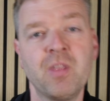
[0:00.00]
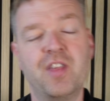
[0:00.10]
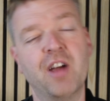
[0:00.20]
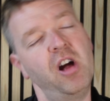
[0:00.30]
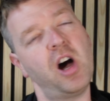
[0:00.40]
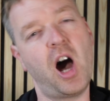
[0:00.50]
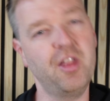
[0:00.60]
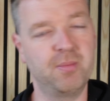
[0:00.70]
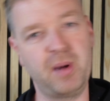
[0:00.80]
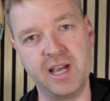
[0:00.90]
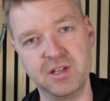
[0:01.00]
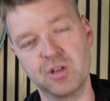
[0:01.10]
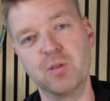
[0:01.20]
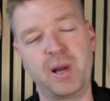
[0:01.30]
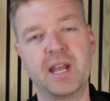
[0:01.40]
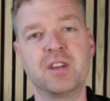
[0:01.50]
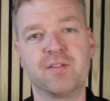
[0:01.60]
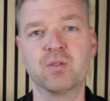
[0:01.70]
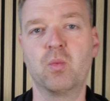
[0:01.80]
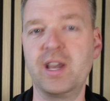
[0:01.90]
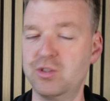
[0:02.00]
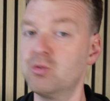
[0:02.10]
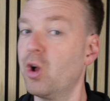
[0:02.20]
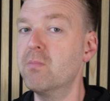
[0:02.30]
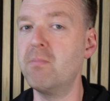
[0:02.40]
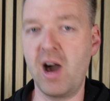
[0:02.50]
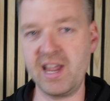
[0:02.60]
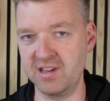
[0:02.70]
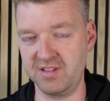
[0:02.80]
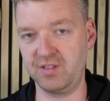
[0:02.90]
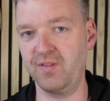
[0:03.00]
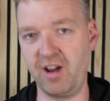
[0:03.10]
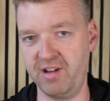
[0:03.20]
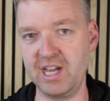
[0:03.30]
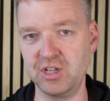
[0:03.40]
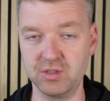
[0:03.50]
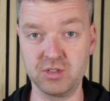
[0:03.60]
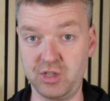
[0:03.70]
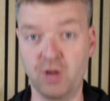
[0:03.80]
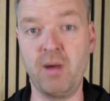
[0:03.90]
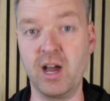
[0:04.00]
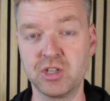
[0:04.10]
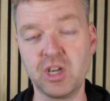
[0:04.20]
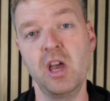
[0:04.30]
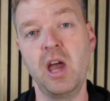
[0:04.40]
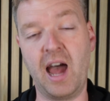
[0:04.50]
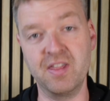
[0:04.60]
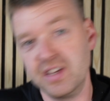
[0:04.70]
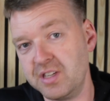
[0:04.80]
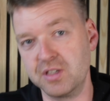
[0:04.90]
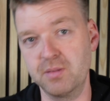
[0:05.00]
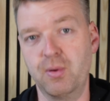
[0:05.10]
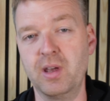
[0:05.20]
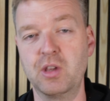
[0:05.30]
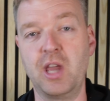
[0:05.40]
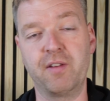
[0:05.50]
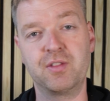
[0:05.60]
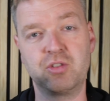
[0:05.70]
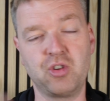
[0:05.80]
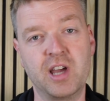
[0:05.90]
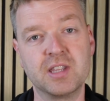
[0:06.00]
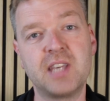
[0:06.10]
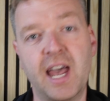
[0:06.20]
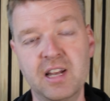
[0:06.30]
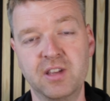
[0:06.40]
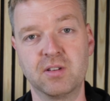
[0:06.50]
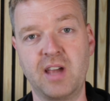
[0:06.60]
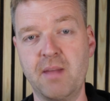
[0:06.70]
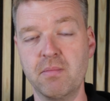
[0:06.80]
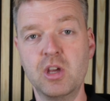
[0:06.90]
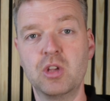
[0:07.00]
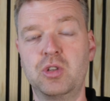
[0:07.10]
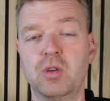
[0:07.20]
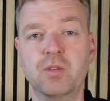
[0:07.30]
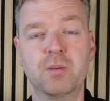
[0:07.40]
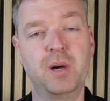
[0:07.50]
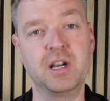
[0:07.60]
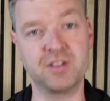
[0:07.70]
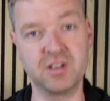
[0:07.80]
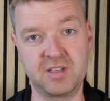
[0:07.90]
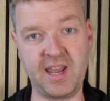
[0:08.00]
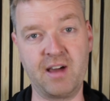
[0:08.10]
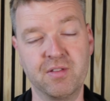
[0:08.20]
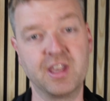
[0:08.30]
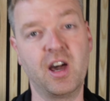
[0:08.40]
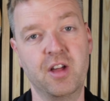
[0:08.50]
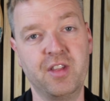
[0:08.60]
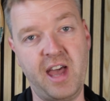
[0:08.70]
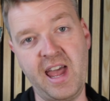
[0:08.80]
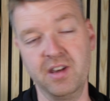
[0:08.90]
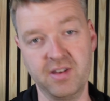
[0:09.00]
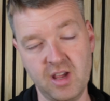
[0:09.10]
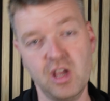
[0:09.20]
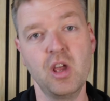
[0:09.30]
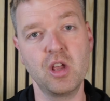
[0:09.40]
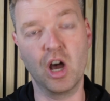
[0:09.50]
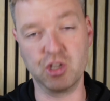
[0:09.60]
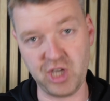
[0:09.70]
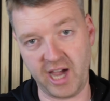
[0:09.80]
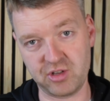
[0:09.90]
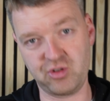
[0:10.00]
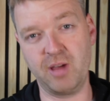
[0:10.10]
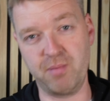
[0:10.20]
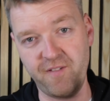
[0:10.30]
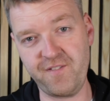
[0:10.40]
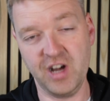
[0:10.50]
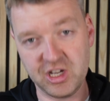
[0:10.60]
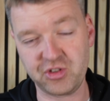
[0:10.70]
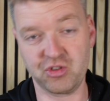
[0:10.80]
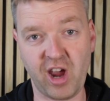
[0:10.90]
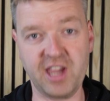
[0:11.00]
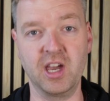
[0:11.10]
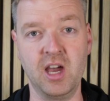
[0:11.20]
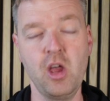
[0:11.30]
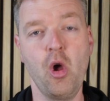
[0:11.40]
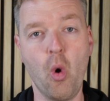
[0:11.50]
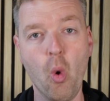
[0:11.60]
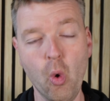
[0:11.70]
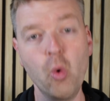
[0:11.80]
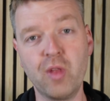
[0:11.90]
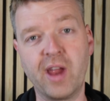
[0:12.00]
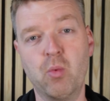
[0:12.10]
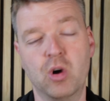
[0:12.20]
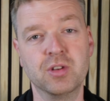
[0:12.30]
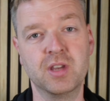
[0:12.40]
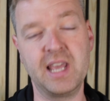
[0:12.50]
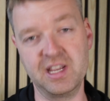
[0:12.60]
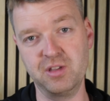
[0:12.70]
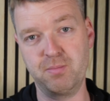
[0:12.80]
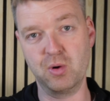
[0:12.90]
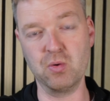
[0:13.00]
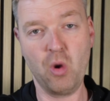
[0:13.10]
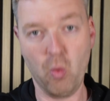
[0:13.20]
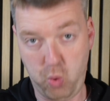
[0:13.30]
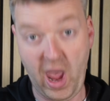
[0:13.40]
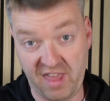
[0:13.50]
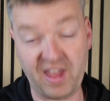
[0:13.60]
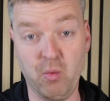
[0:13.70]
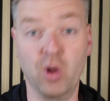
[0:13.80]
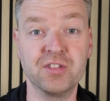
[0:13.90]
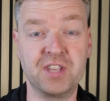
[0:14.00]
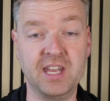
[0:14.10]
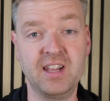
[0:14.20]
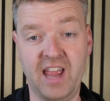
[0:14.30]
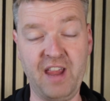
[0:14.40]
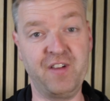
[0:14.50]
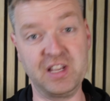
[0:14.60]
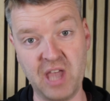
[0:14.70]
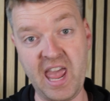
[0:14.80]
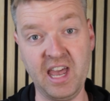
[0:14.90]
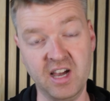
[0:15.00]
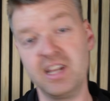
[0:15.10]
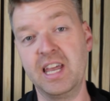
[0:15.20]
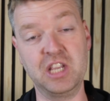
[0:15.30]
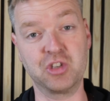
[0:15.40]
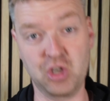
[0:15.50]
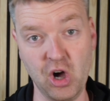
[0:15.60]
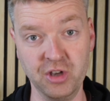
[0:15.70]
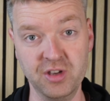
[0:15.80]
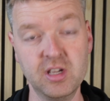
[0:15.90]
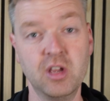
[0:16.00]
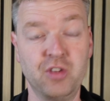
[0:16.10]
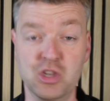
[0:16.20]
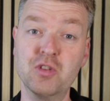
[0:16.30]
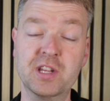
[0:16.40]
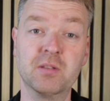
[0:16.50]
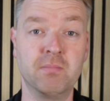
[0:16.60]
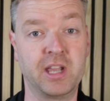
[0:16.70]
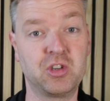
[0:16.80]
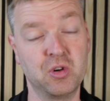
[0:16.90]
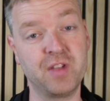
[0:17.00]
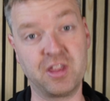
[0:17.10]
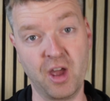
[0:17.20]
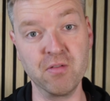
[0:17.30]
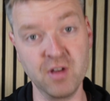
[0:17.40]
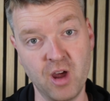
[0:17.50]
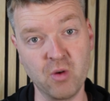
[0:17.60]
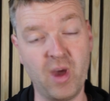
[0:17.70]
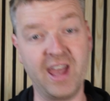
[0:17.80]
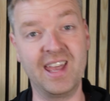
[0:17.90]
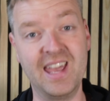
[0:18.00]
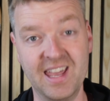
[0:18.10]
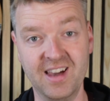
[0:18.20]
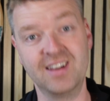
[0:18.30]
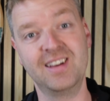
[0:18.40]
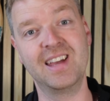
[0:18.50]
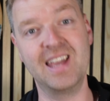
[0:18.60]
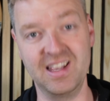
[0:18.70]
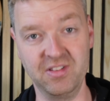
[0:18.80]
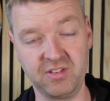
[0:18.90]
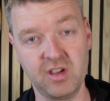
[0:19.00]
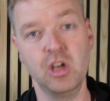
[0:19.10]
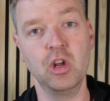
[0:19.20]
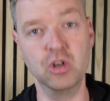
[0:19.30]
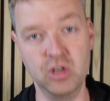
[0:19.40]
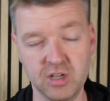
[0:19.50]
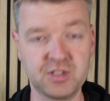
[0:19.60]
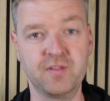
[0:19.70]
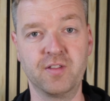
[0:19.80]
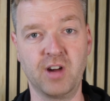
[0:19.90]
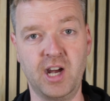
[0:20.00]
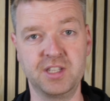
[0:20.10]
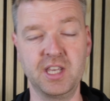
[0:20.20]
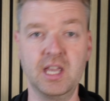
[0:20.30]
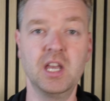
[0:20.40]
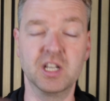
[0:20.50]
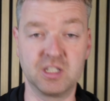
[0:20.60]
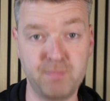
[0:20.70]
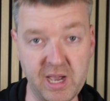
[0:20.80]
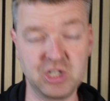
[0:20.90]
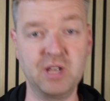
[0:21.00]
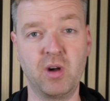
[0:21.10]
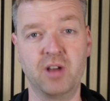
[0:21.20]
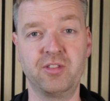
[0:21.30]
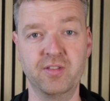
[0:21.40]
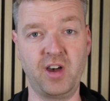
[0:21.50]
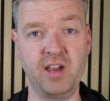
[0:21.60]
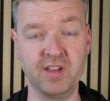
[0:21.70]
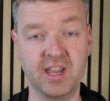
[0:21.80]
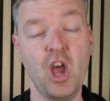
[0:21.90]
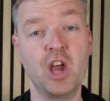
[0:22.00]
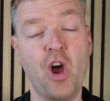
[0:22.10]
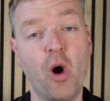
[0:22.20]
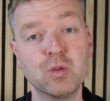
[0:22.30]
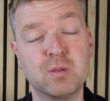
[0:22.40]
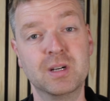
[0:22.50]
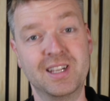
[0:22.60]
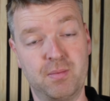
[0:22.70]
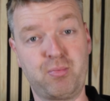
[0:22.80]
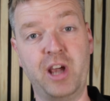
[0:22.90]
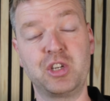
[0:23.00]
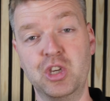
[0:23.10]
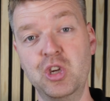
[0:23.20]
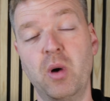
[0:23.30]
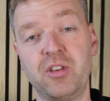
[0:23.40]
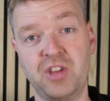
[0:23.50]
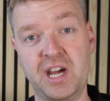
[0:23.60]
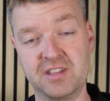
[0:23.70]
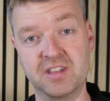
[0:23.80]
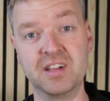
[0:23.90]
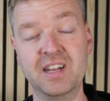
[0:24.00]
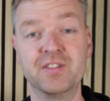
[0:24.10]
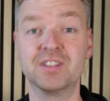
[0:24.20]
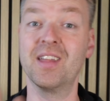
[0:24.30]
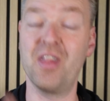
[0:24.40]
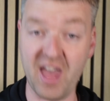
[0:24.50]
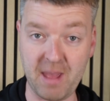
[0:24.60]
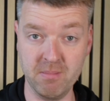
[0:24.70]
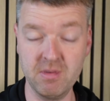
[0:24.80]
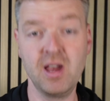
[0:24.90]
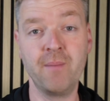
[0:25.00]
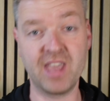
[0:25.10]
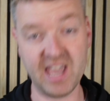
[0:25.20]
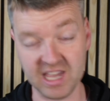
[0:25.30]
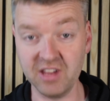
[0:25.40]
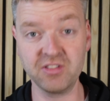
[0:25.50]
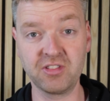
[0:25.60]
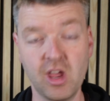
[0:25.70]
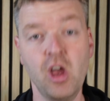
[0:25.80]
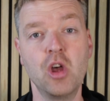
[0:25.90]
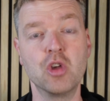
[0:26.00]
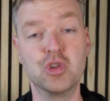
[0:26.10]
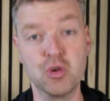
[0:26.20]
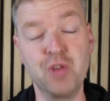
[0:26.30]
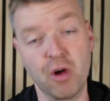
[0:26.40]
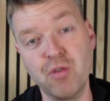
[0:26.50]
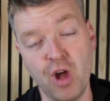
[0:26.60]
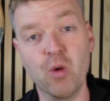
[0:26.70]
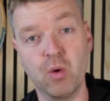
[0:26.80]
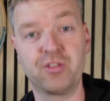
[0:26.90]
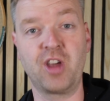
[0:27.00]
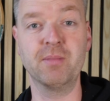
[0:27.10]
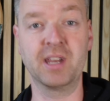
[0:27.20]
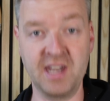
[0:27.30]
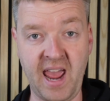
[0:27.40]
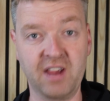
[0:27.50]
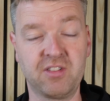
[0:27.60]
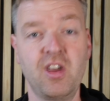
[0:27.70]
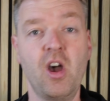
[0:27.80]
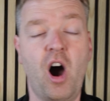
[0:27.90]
There are other players who play in different ways who don't mind this variation so much, and this is the point. You have to try and tailor your game to the person down the other end. A Jack Draper first striker, all they want is the ball where they want it. If it's here, it's gone. So you need to make sure they don't know where here is. Lots of variety, especially while surviving. Ultimately, the pressure you are starting to deliver to them is, you don't know what's coming next.